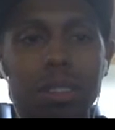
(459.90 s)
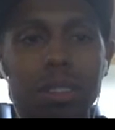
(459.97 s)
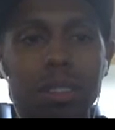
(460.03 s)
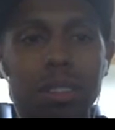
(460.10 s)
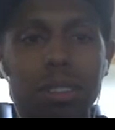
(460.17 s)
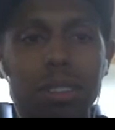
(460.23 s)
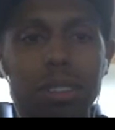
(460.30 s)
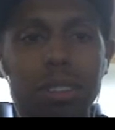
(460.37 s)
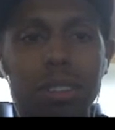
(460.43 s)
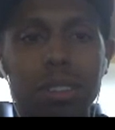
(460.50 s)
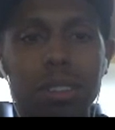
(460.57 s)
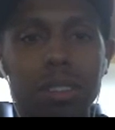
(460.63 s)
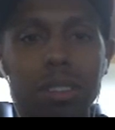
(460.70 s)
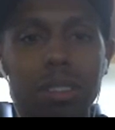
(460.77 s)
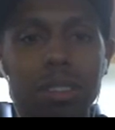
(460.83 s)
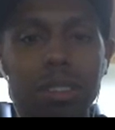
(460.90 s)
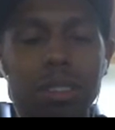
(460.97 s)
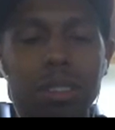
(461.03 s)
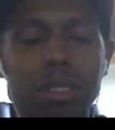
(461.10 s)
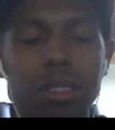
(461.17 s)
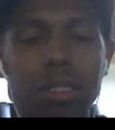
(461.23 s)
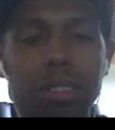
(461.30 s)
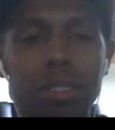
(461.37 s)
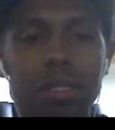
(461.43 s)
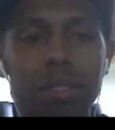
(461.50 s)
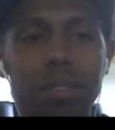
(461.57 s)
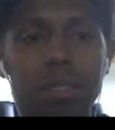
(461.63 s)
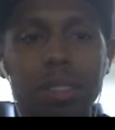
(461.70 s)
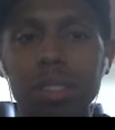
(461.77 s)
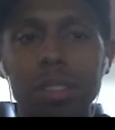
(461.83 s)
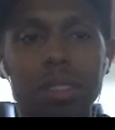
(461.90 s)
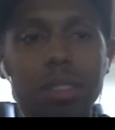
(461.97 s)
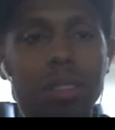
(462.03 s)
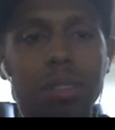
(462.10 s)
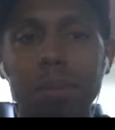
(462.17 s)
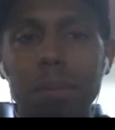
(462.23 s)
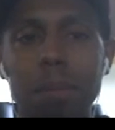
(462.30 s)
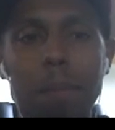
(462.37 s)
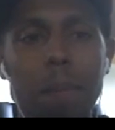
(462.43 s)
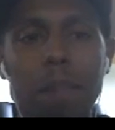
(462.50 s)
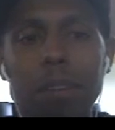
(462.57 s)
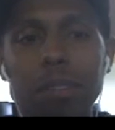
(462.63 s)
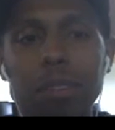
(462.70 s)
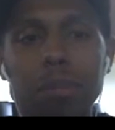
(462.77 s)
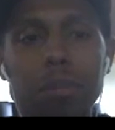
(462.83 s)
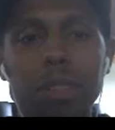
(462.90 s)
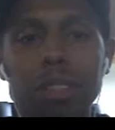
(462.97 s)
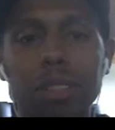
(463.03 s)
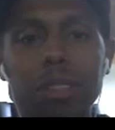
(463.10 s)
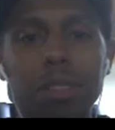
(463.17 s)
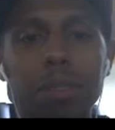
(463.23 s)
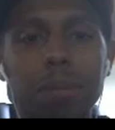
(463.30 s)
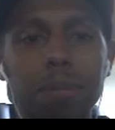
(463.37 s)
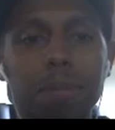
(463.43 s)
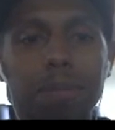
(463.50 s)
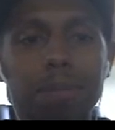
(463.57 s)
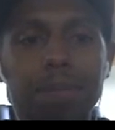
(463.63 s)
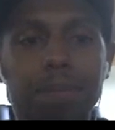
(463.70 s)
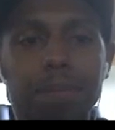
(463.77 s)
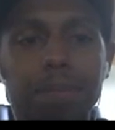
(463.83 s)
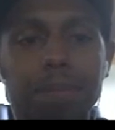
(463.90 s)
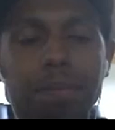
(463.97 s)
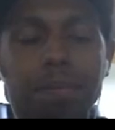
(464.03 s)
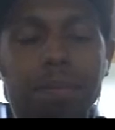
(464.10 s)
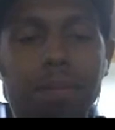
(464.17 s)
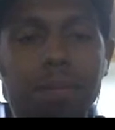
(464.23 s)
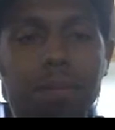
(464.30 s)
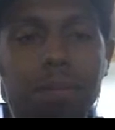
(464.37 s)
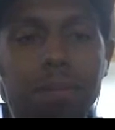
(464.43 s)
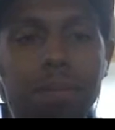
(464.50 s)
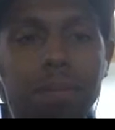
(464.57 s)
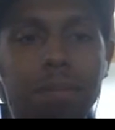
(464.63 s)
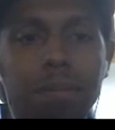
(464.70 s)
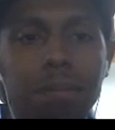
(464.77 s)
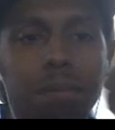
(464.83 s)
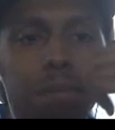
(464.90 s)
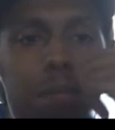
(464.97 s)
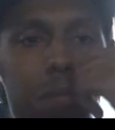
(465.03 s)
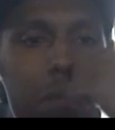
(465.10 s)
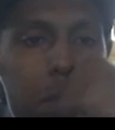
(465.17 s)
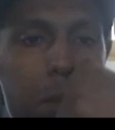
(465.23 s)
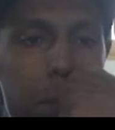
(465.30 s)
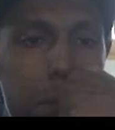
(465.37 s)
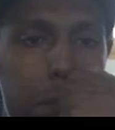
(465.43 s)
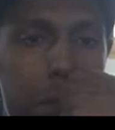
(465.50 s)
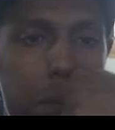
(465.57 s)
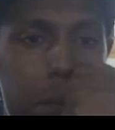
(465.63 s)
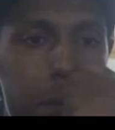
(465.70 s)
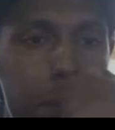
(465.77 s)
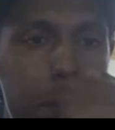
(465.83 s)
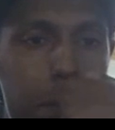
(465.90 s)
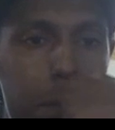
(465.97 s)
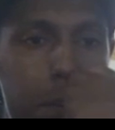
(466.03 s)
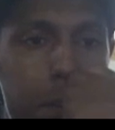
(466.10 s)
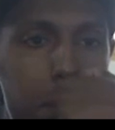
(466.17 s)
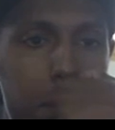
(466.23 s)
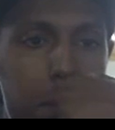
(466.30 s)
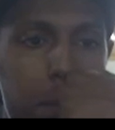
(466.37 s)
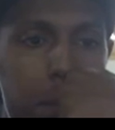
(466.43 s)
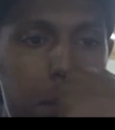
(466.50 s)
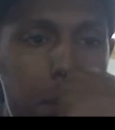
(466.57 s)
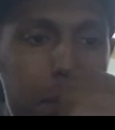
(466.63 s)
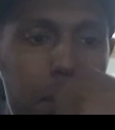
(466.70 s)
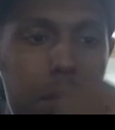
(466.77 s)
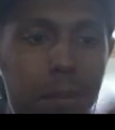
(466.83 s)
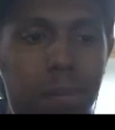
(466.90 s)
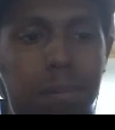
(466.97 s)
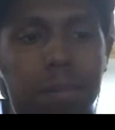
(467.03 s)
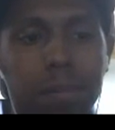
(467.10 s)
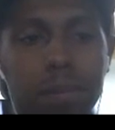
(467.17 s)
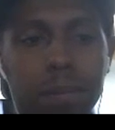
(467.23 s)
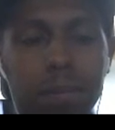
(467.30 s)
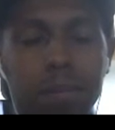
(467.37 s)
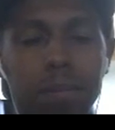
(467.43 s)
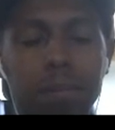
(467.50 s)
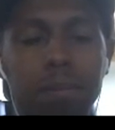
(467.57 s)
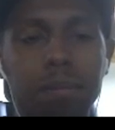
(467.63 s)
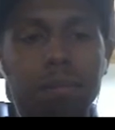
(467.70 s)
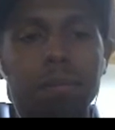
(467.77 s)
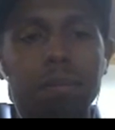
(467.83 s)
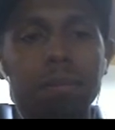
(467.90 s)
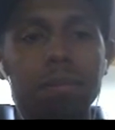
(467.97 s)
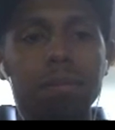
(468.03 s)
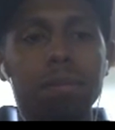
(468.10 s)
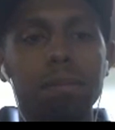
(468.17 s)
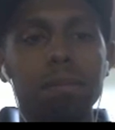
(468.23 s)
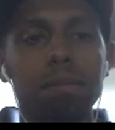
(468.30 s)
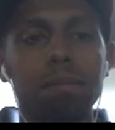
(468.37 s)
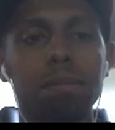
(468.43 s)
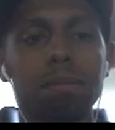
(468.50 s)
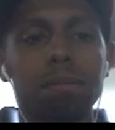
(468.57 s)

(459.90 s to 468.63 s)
Uh, that's uh strange. Hundred I think that's Sly. I'm not certain, but I think it is. Um,